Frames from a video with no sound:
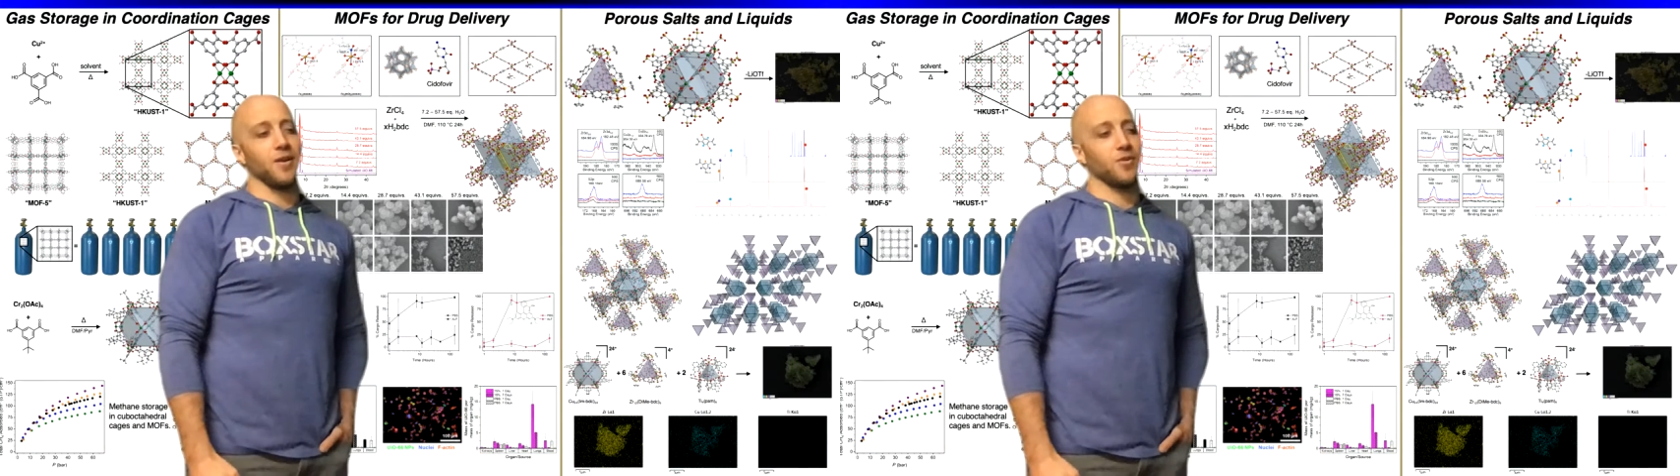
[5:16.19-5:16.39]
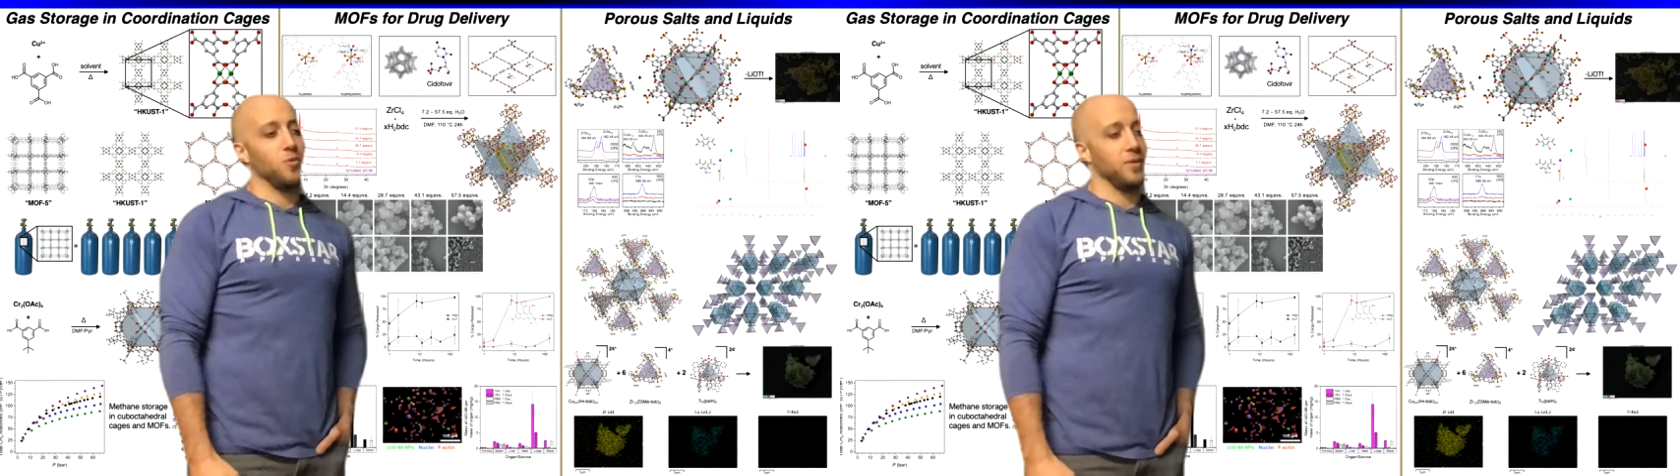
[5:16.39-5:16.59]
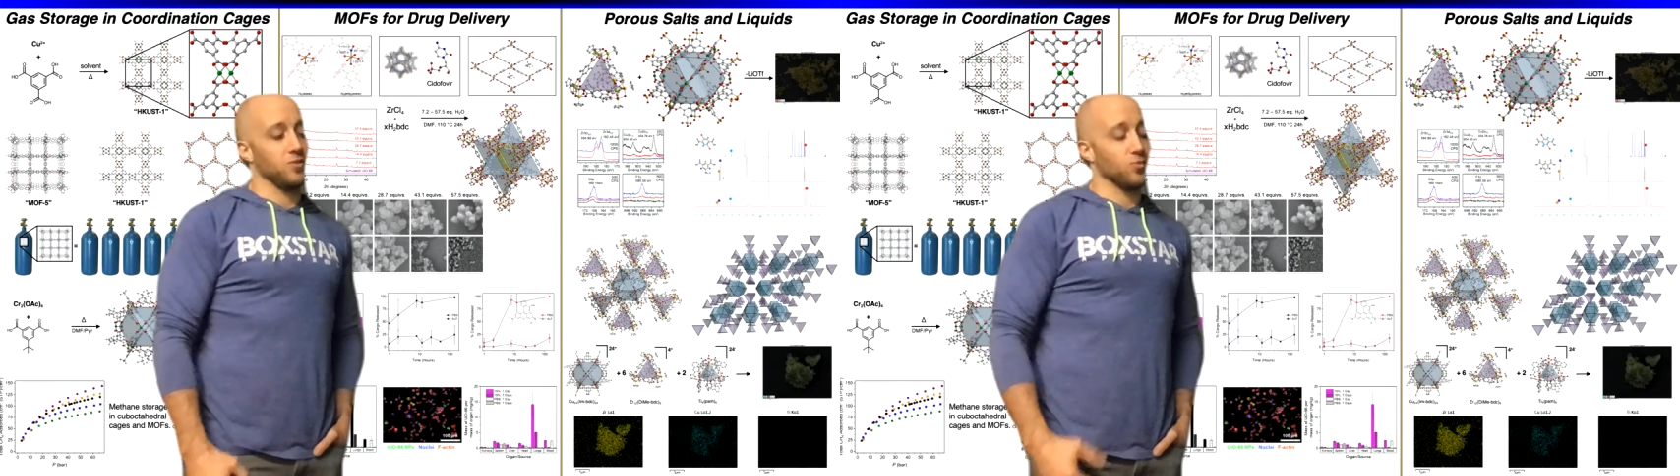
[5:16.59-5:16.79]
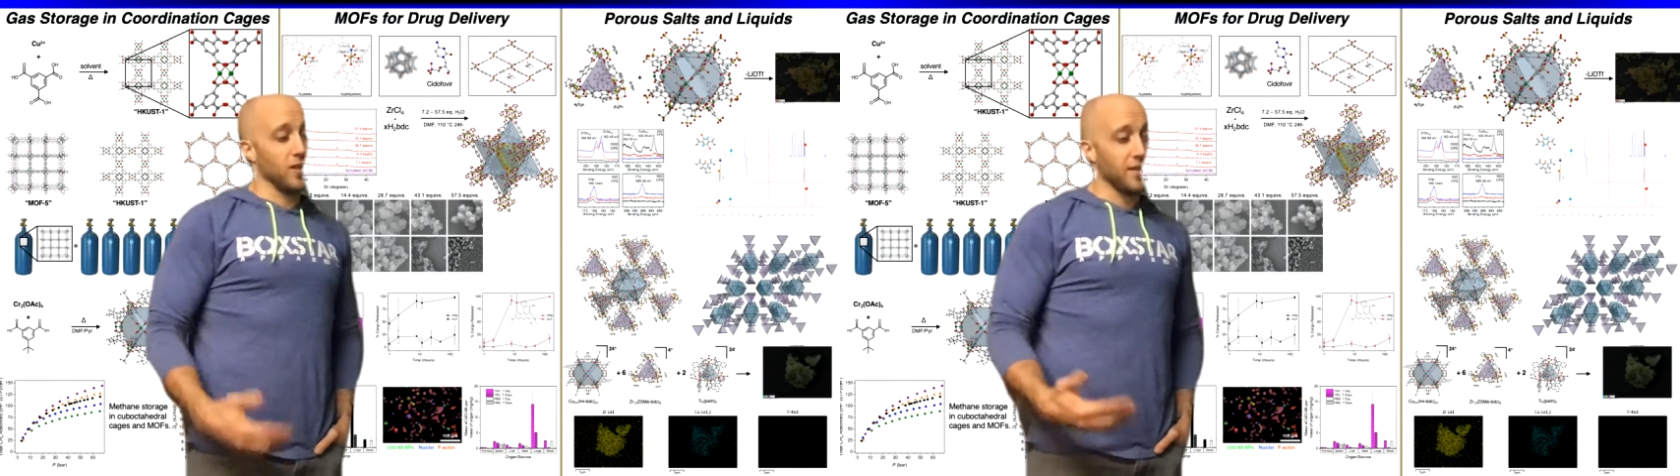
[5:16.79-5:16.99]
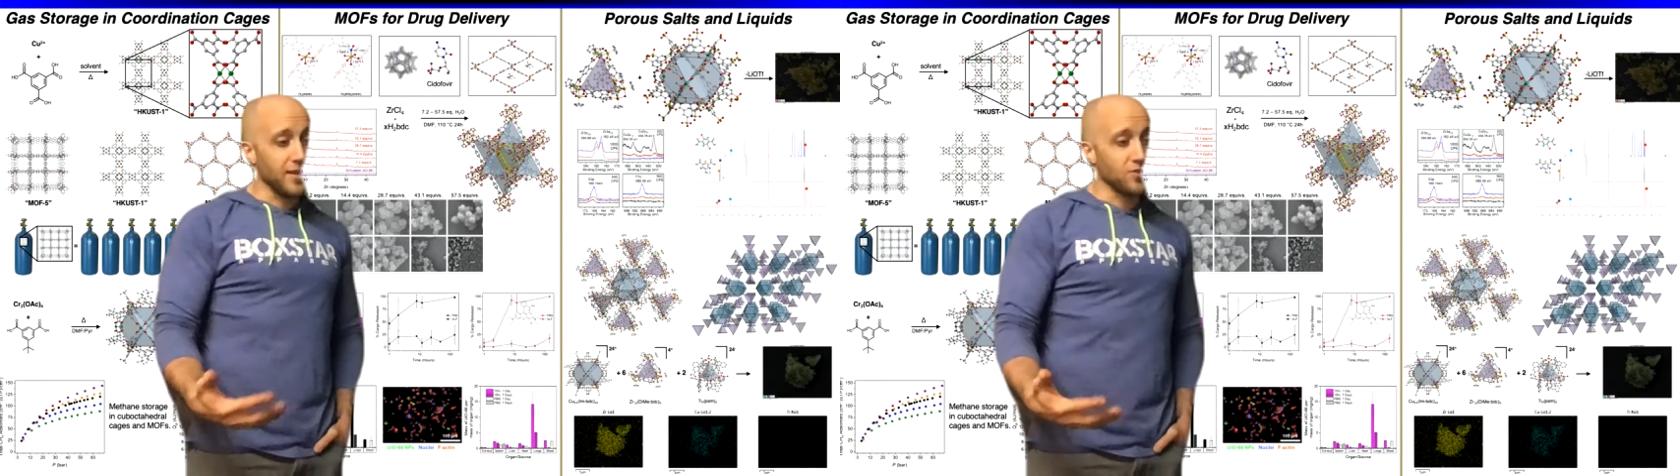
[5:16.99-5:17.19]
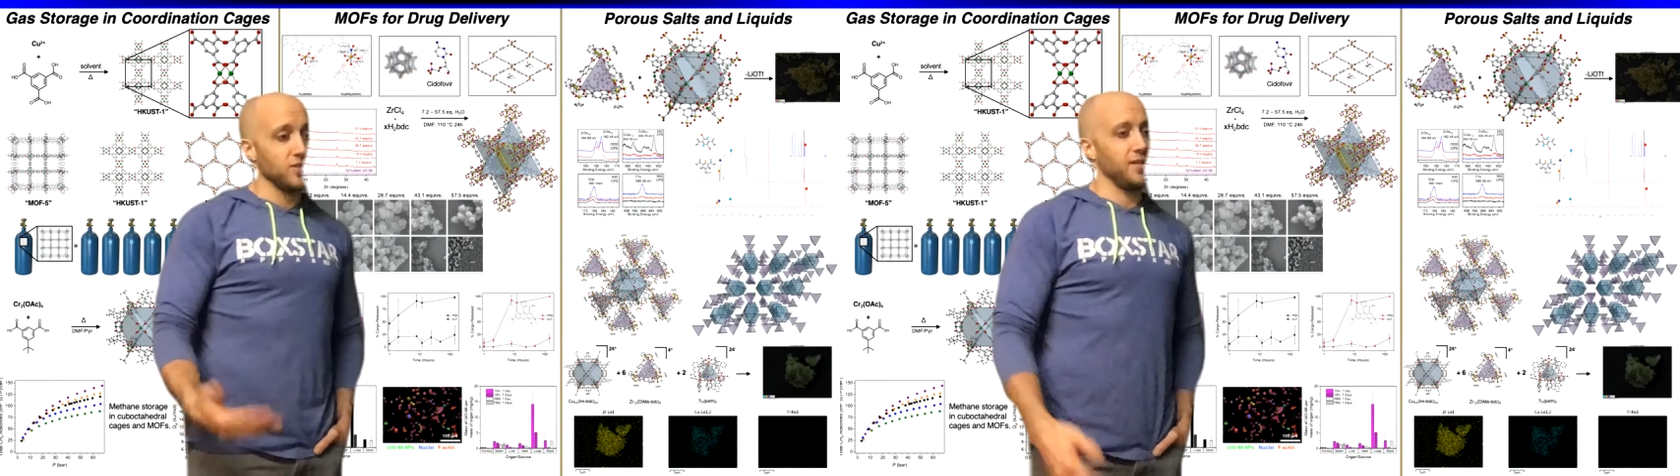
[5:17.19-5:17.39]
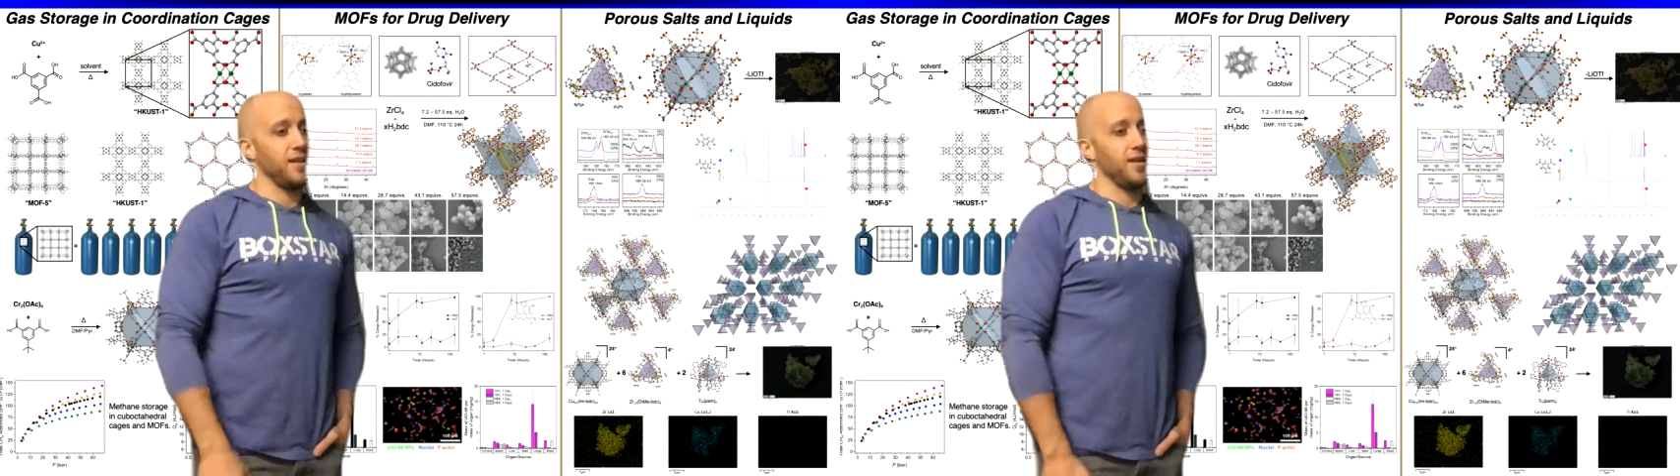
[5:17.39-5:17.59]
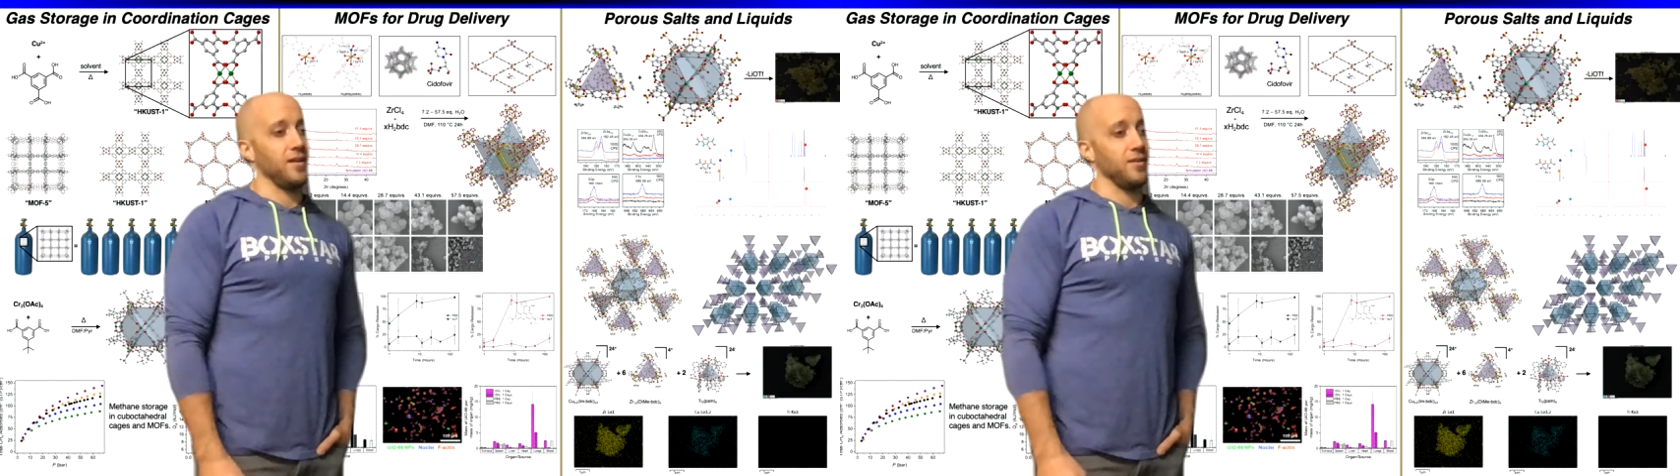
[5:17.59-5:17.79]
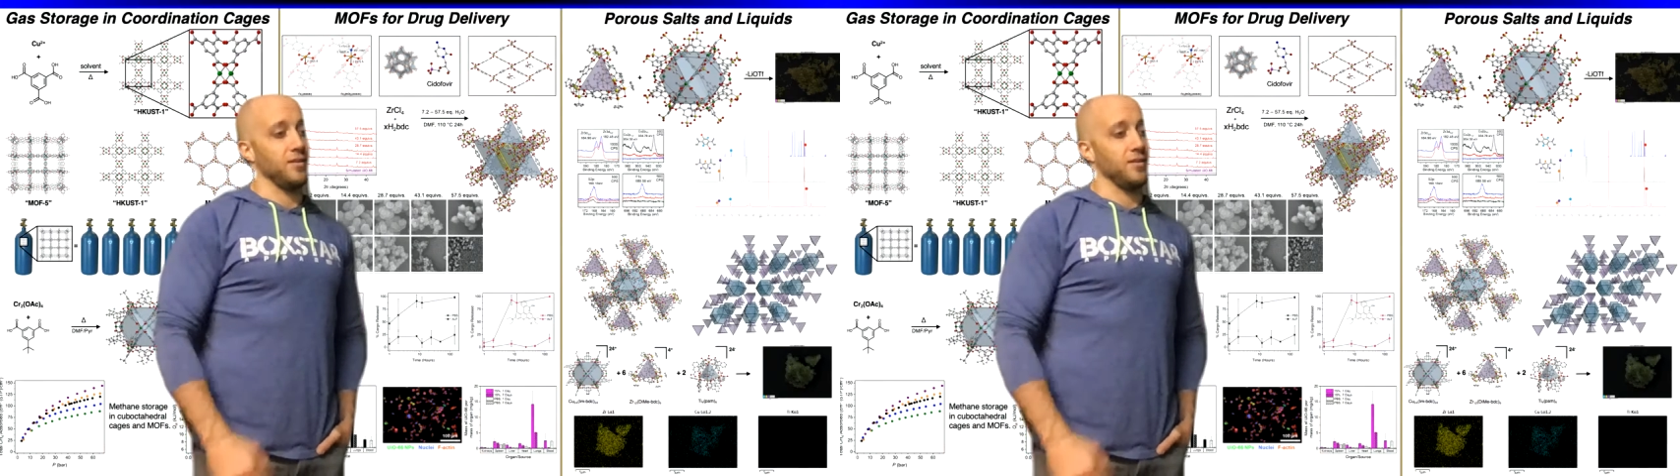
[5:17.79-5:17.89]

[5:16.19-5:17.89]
group is really interested in